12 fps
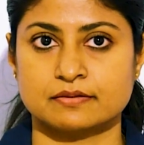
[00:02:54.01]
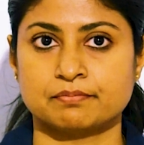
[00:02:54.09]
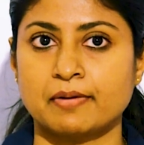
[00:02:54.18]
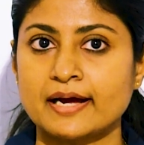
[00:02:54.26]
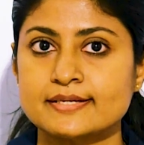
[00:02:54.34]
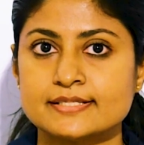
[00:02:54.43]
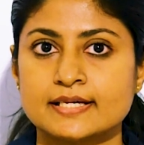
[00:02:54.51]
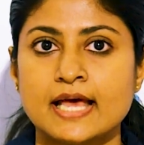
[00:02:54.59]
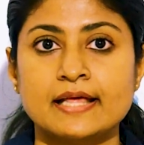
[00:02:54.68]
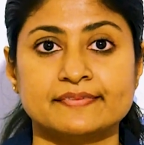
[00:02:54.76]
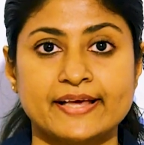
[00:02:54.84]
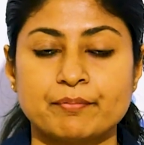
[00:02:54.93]
but
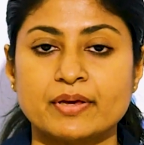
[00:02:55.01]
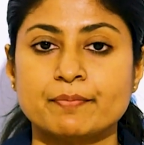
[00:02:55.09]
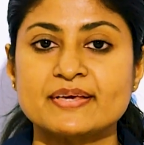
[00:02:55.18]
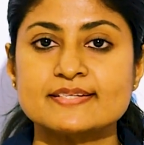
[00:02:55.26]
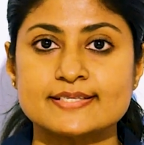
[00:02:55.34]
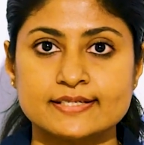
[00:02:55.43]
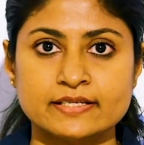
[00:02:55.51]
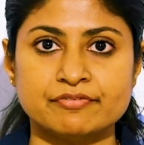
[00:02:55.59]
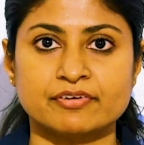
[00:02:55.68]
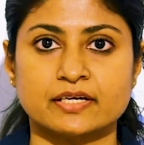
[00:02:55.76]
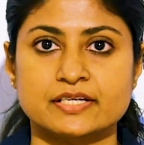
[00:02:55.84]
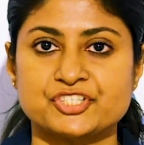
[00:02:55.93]
there may be
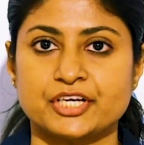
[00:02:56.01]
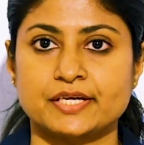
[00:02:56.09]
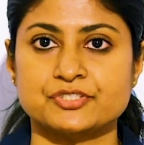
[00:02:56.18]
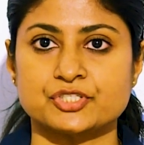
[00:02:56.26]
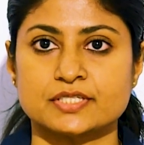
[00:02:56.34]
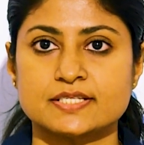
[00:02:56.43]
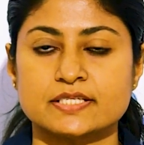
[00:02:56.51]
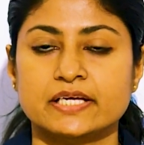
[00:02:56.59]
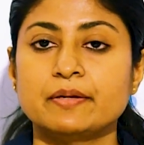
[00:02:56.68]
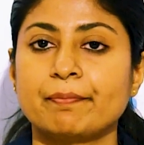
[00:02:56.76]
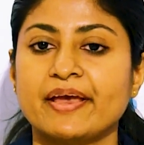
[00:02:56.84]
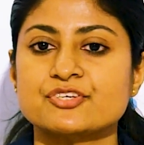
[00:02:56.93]
significant changes in
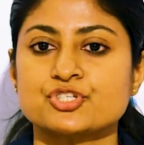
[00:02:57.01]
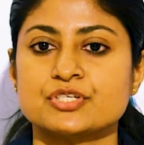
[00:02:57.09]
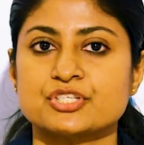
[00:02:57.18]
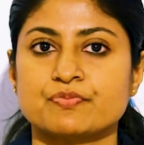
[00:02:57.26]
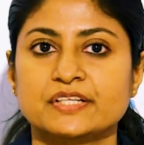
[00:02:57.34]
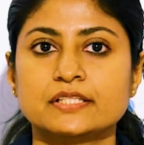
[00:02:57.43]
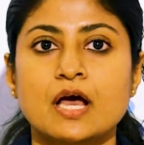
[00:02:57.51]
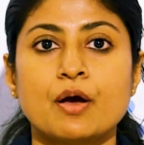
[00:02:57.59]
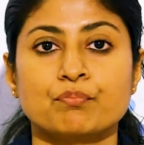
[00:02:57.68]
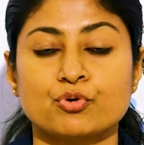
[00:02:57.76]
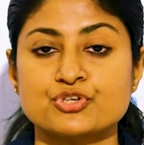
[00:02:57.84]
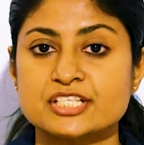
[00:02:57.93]
patients with
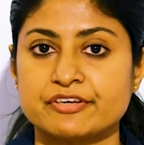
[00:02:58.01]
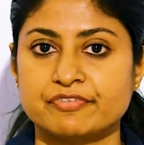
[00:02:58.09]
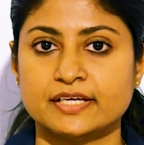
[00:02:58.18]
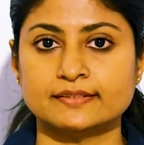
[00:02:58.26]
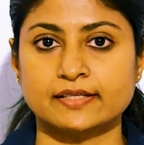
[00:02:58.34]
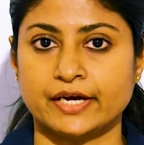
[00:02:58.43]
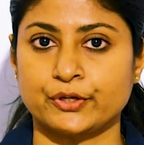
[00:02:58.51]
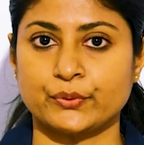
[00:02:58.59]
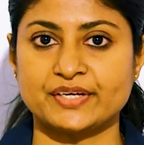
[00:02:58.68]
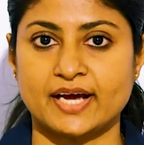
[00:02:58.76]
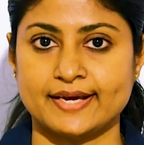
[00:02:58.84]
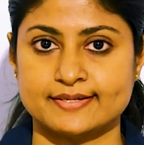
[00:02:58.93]
more severe
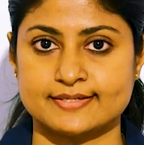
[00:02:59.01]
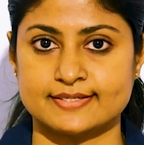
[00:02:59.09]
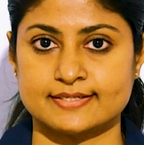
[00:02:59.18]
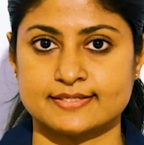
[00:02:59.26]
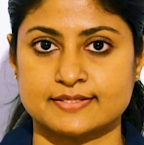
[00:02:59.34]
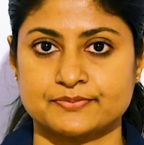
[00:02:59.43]
thyroid eye disease.